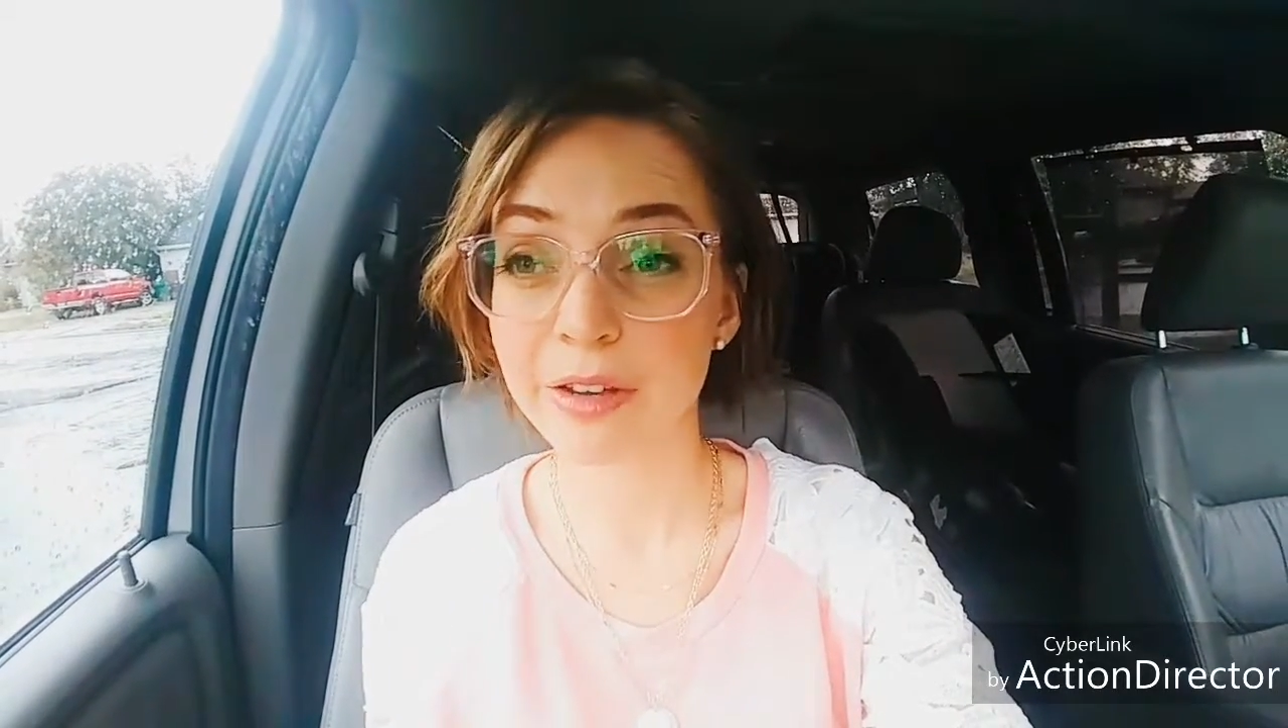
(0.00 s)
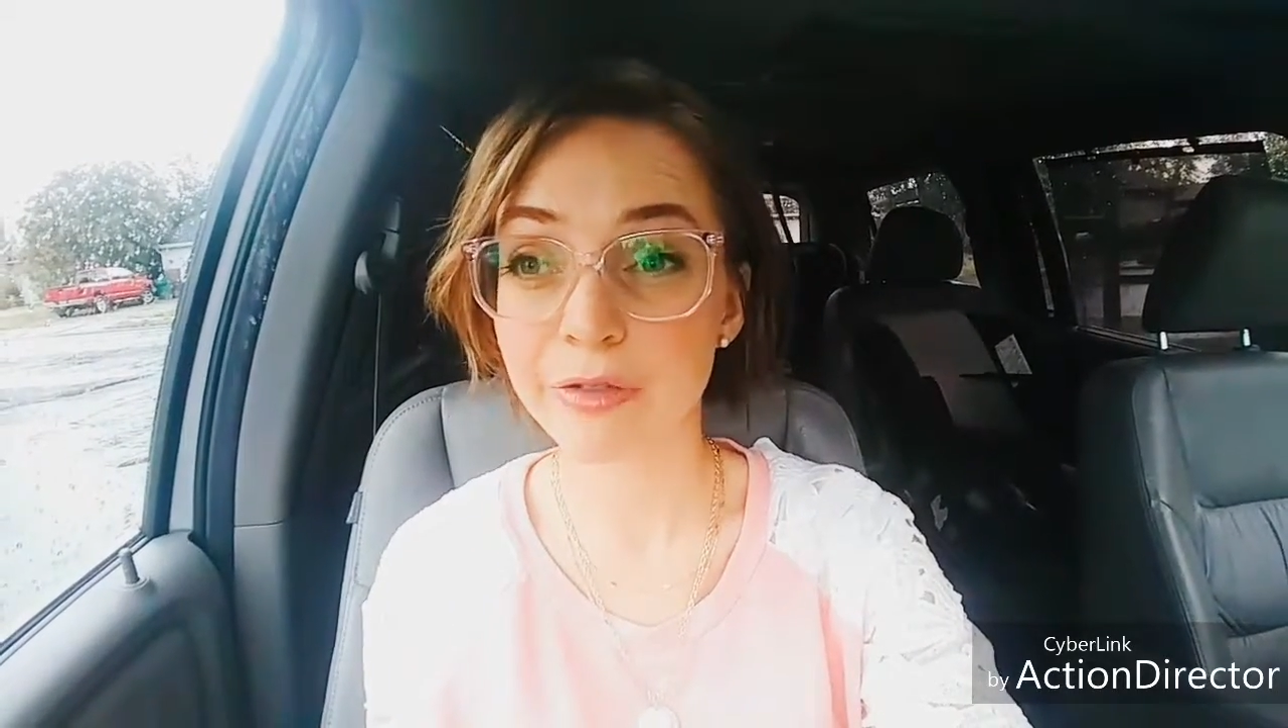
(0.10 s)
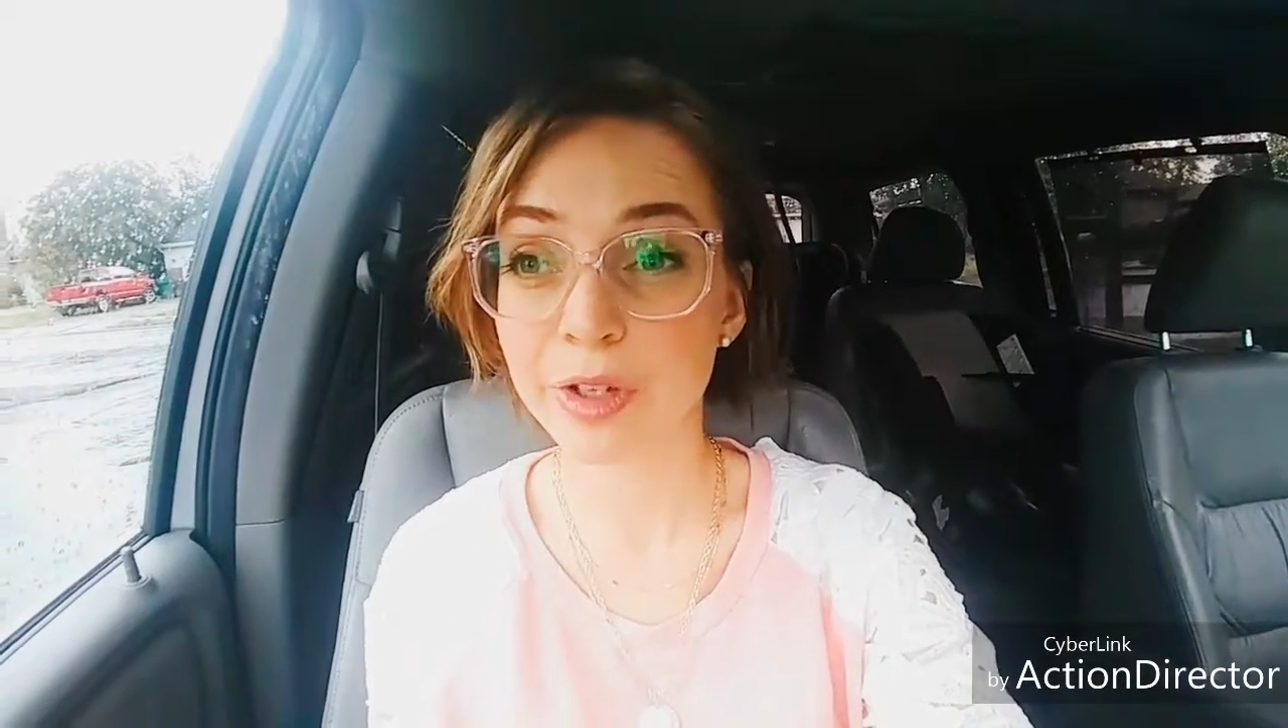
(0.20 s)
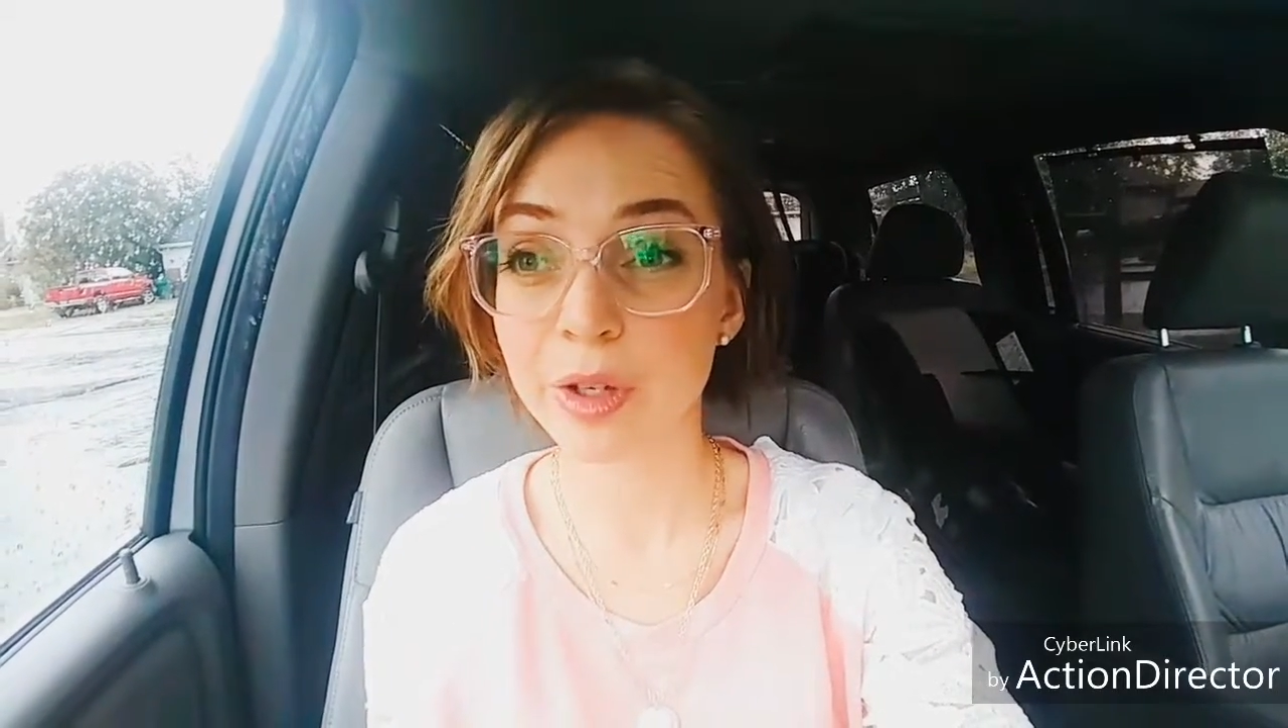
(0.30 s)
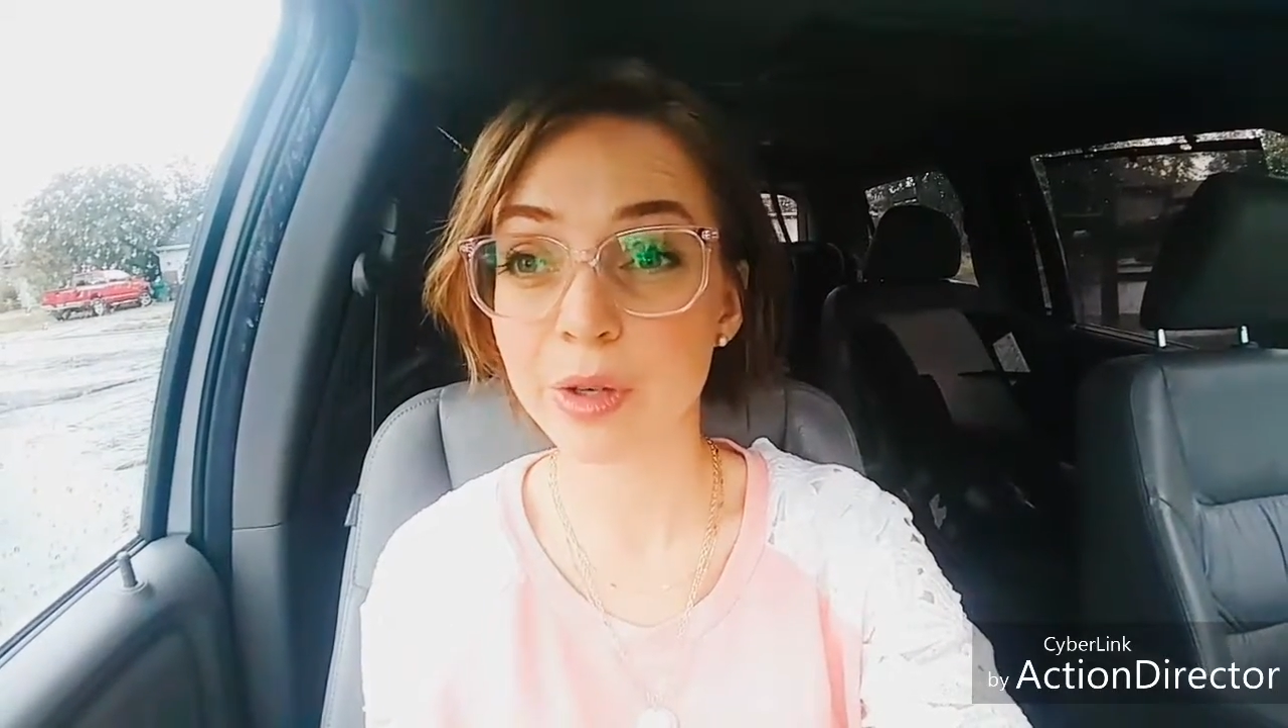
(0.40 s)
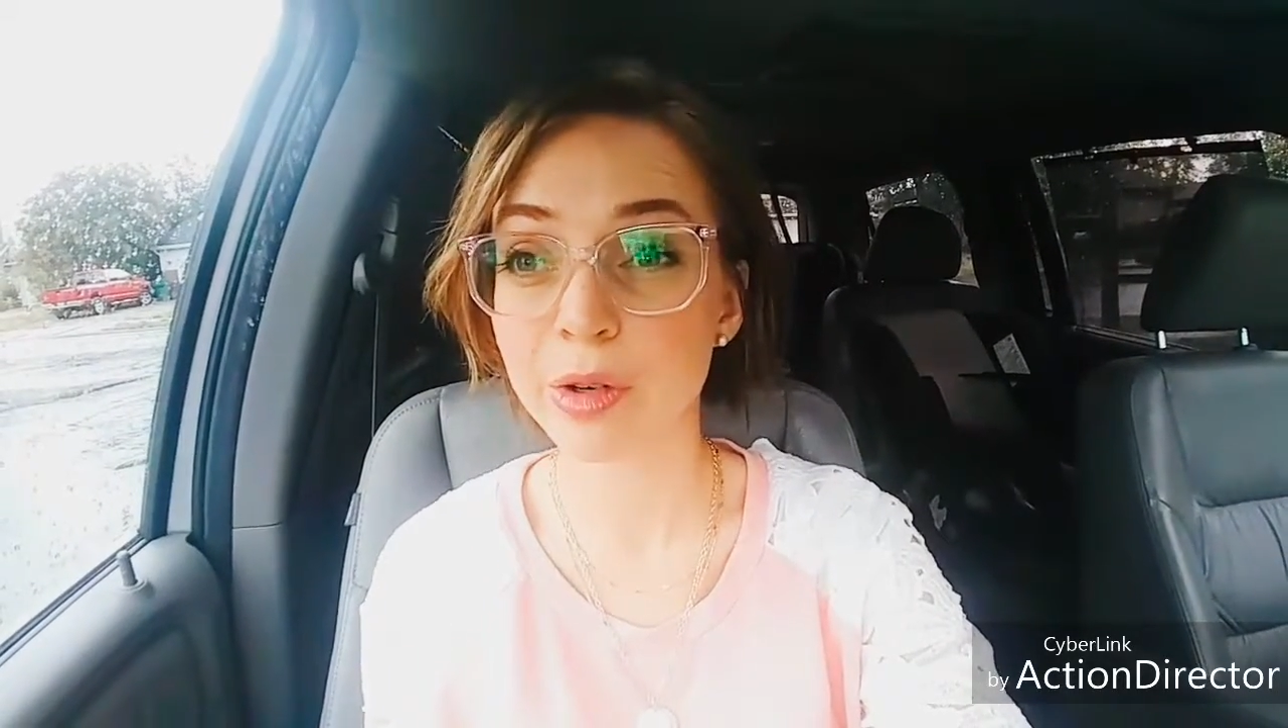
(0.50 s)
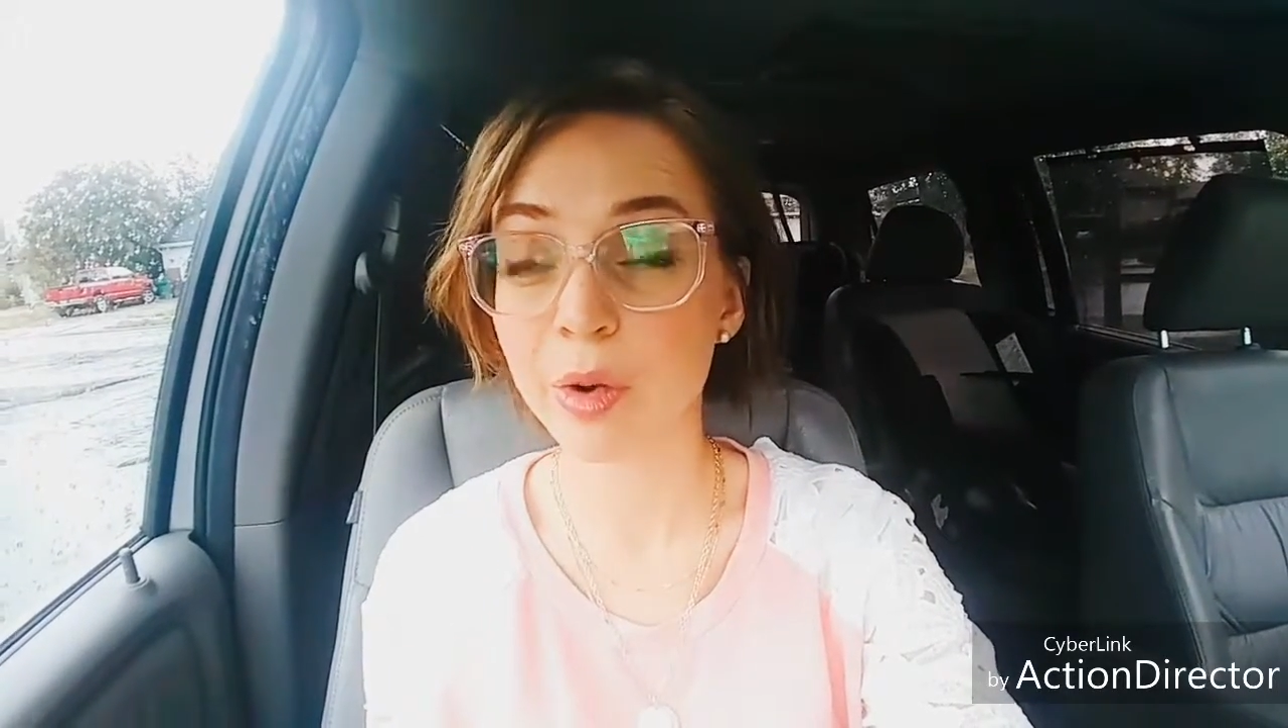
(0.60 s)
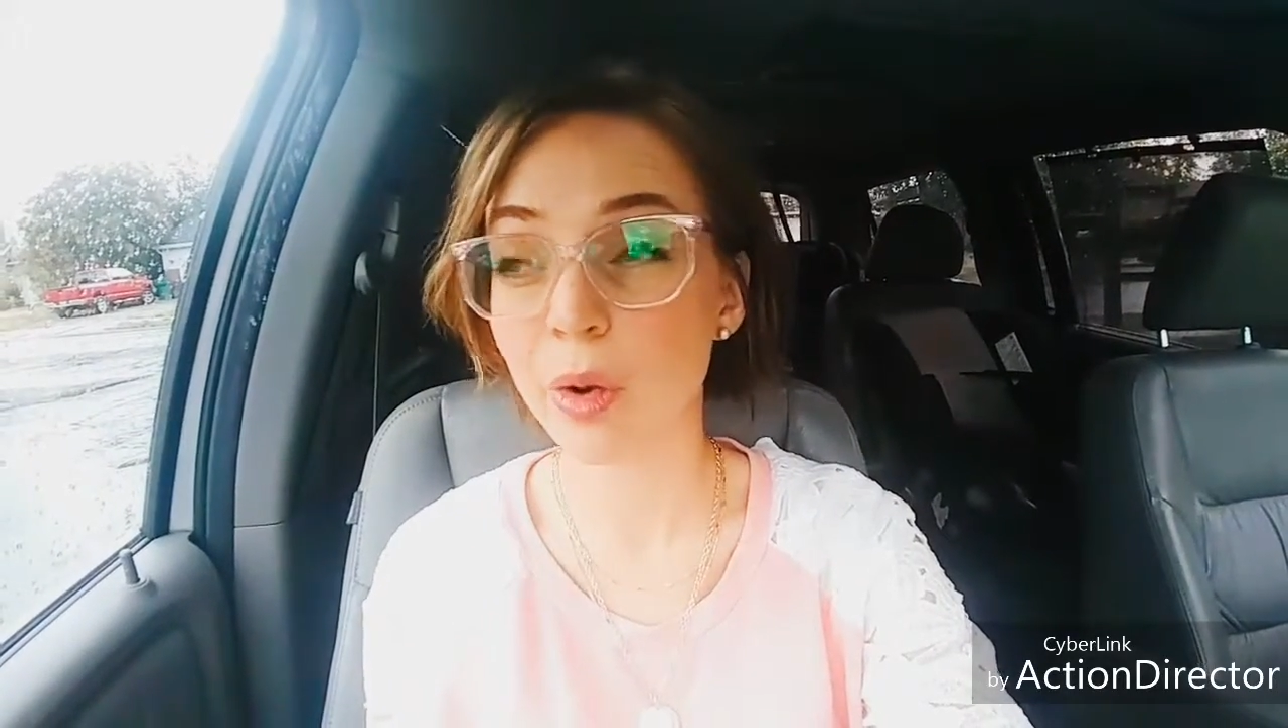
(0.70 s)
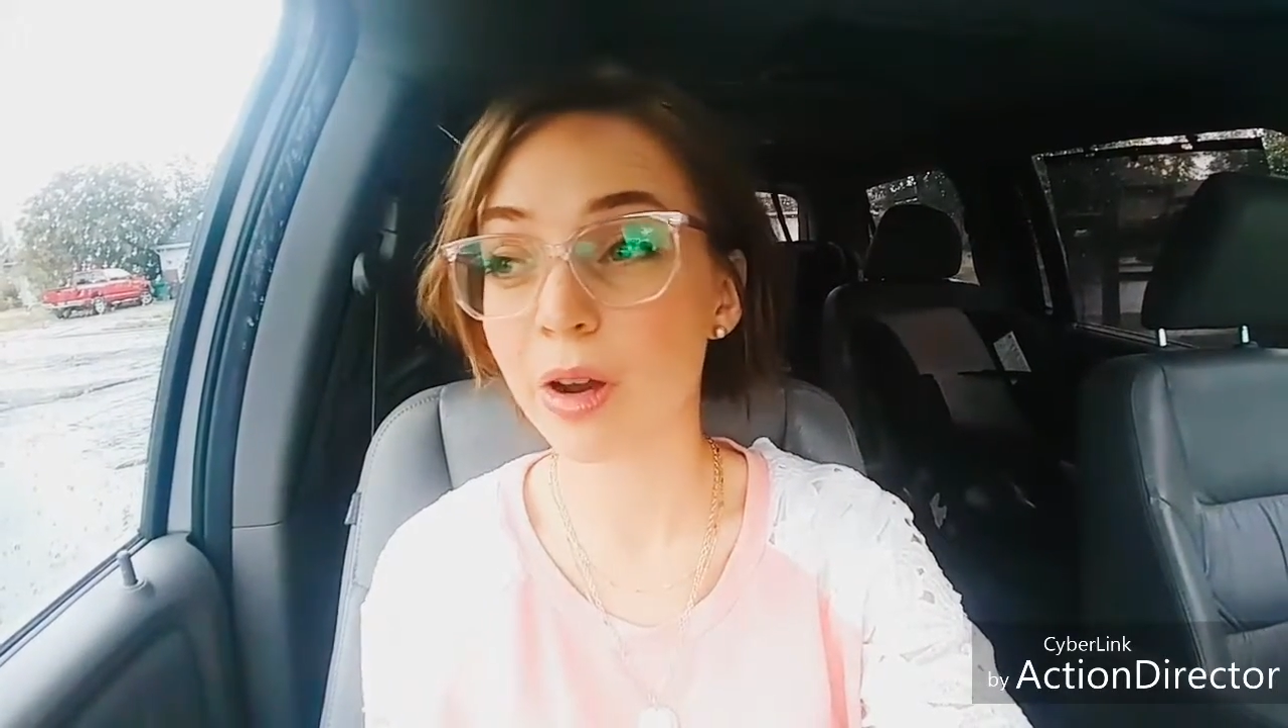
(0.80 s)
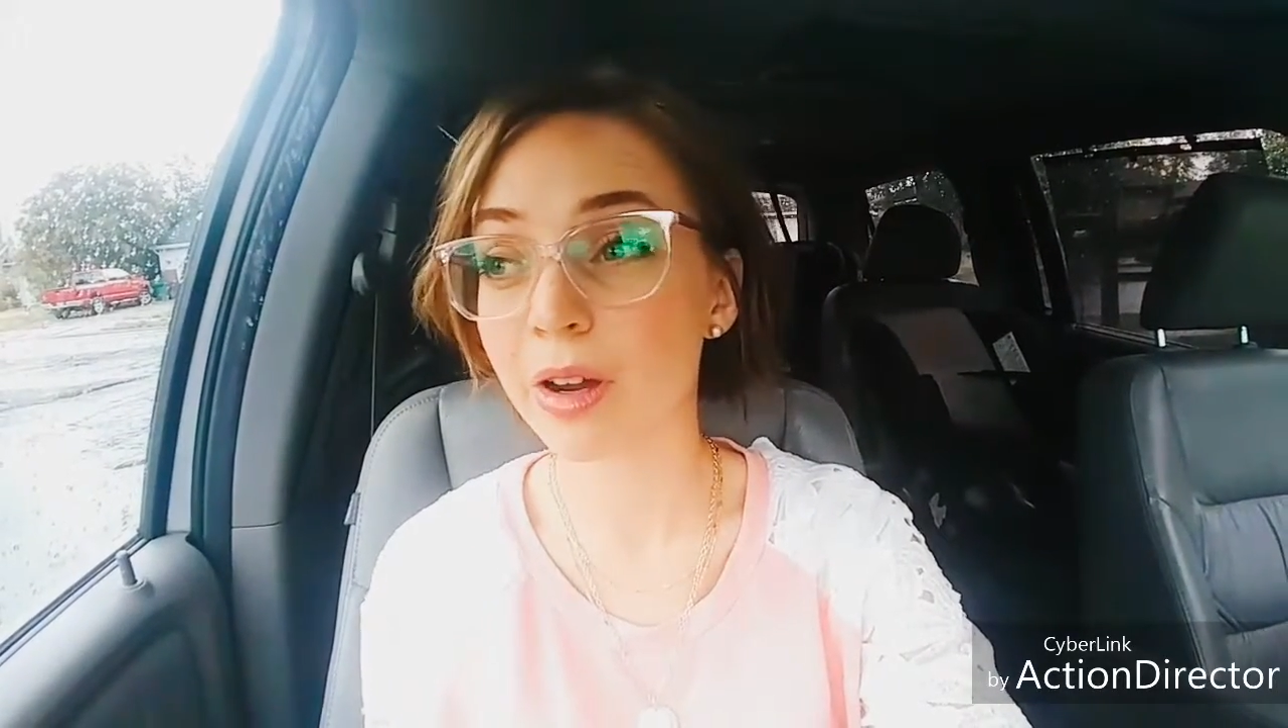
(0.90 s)
food
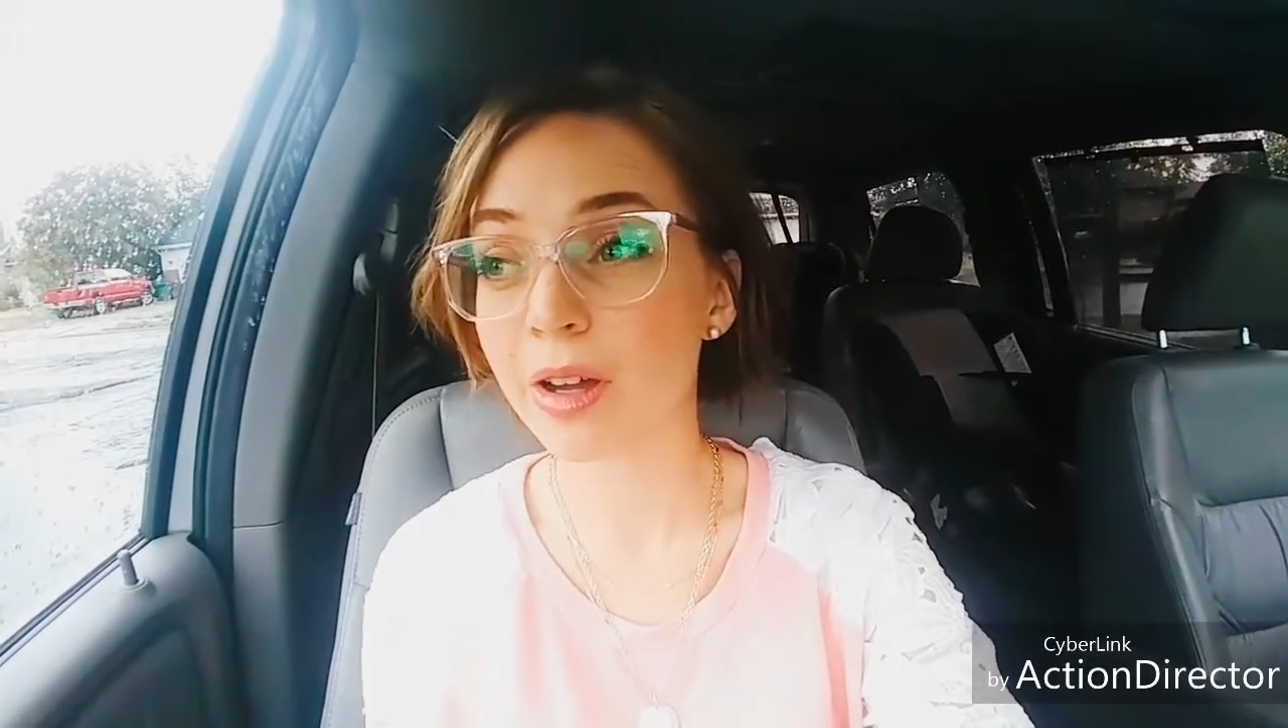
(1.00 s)
or